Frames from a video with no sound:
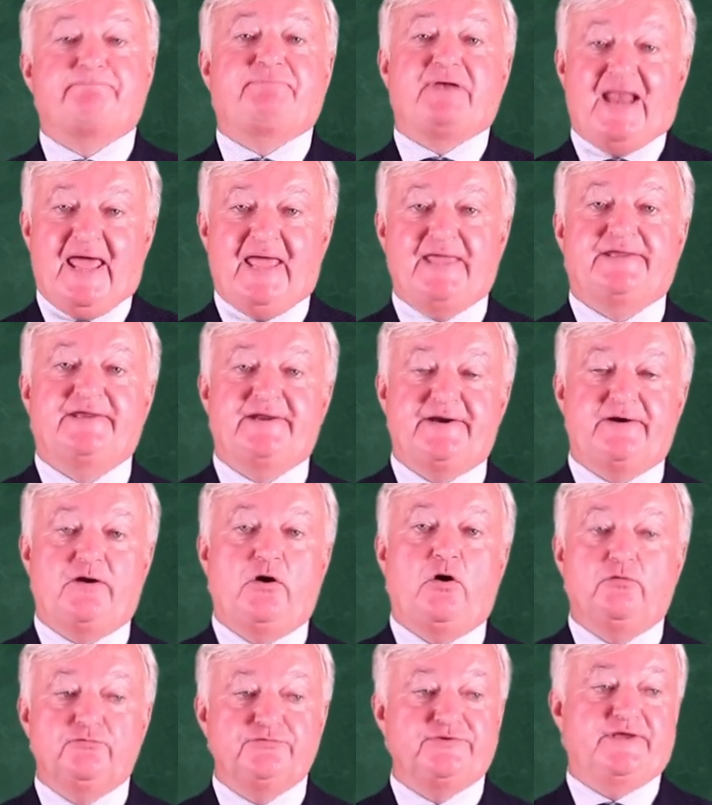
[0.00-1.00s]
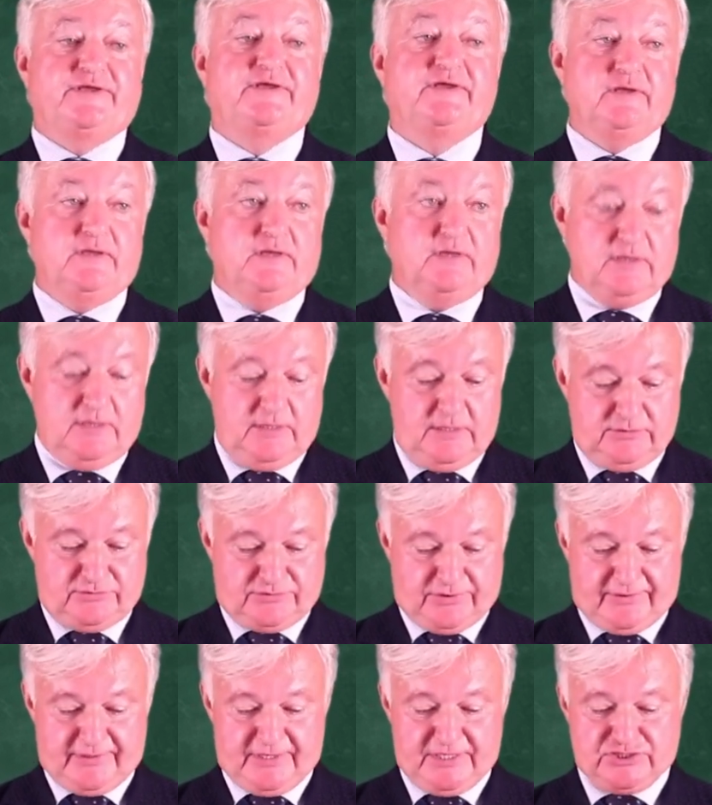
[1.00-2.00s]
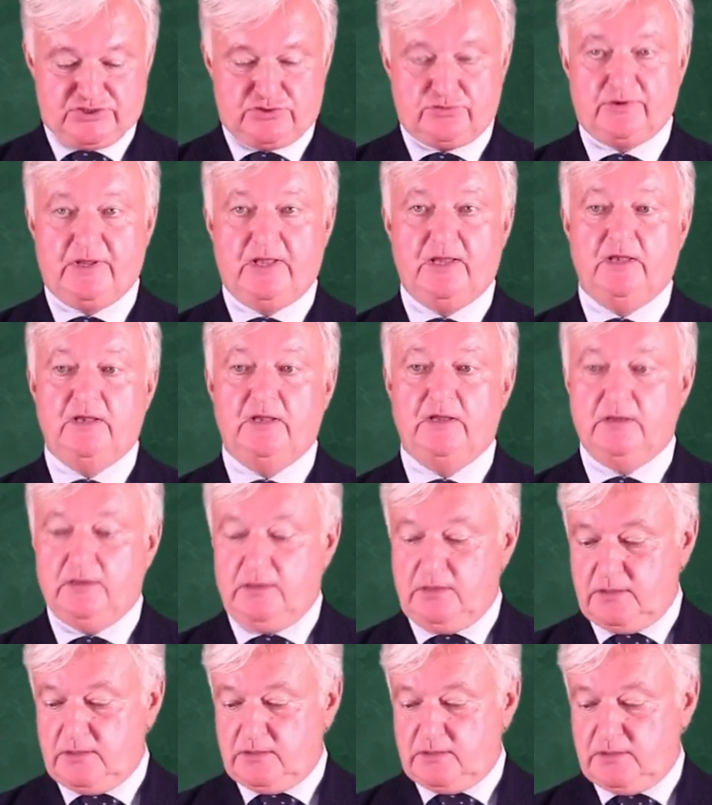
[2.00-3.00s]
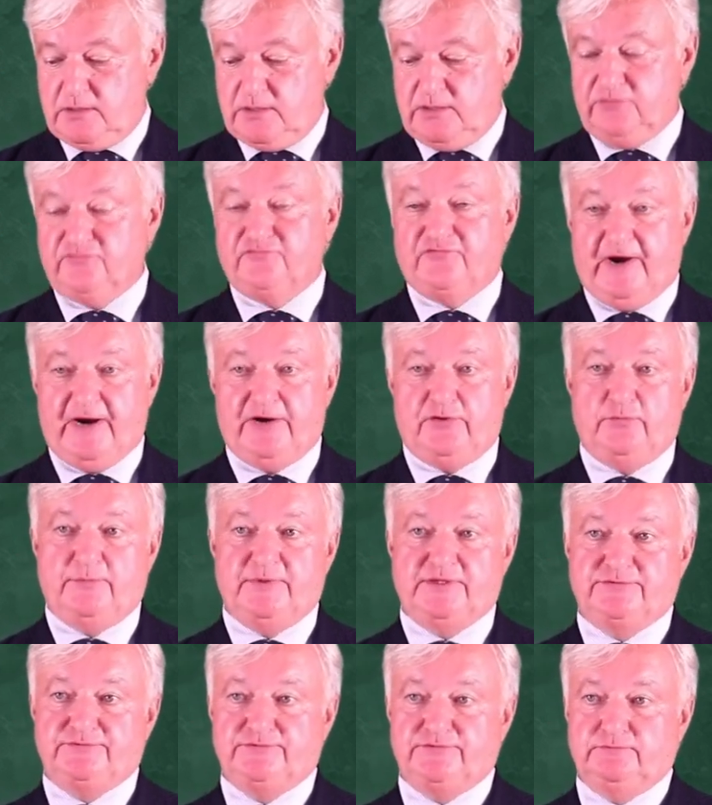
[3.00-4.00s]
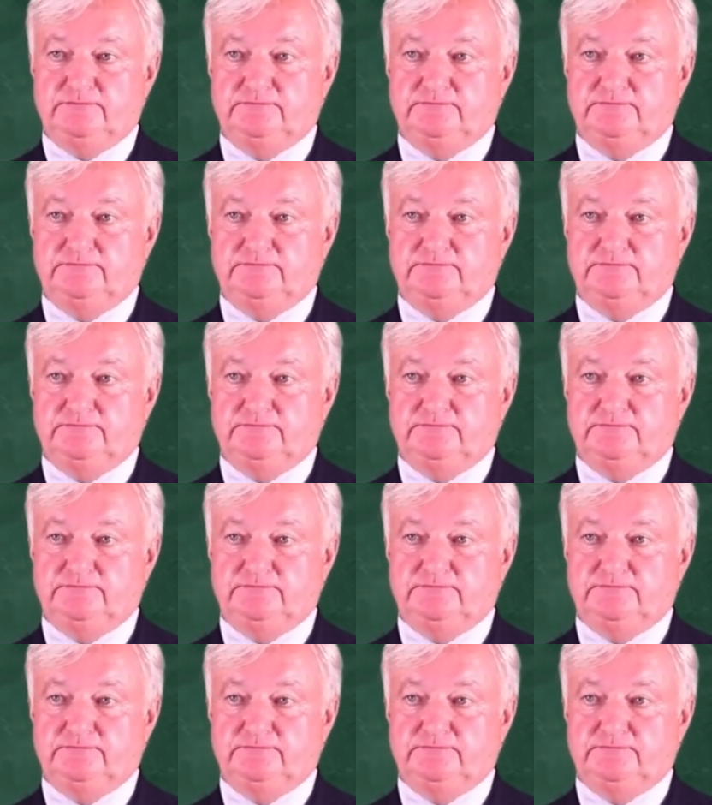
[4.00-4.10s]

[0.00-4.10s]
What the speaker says: player on the international environment.